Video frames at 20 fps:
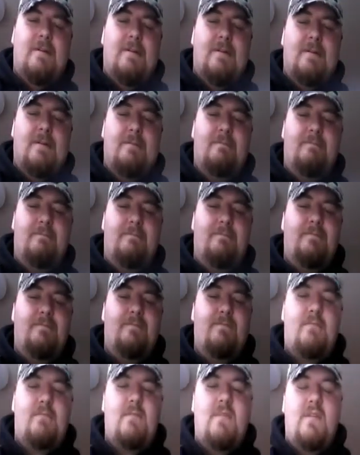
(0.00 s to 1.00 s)
Um,
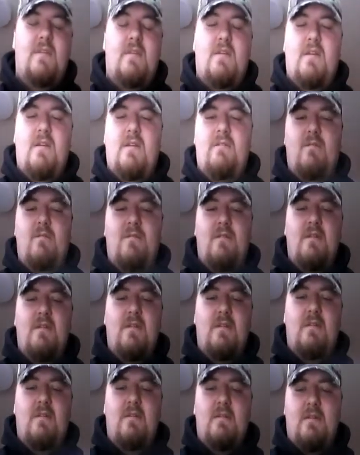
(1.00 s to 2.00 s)
the other
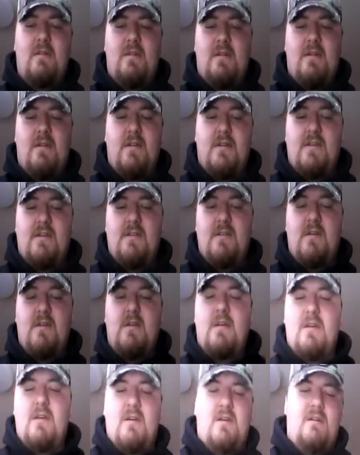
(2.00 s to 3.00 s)
thing is
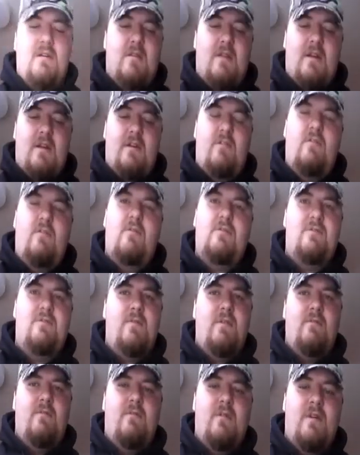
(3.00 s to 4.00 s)
that I noticed
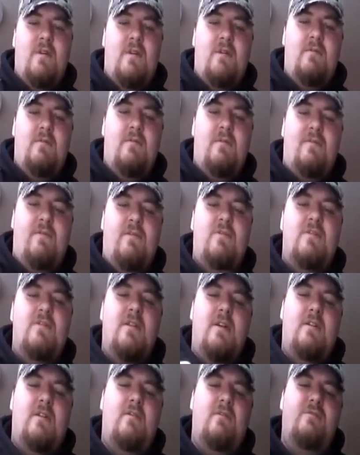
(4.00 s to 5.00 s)
right away. The first
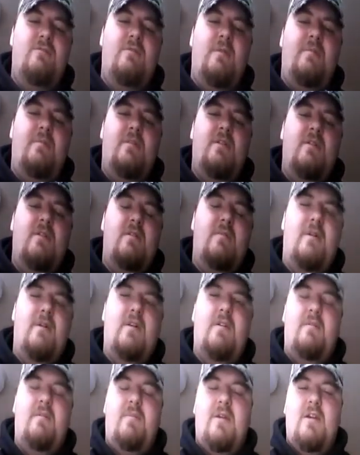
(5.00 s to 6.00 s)
thing I noticed when I picked it up
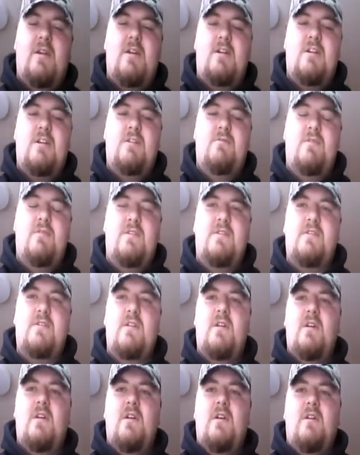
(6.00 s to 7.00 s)
out of the package was,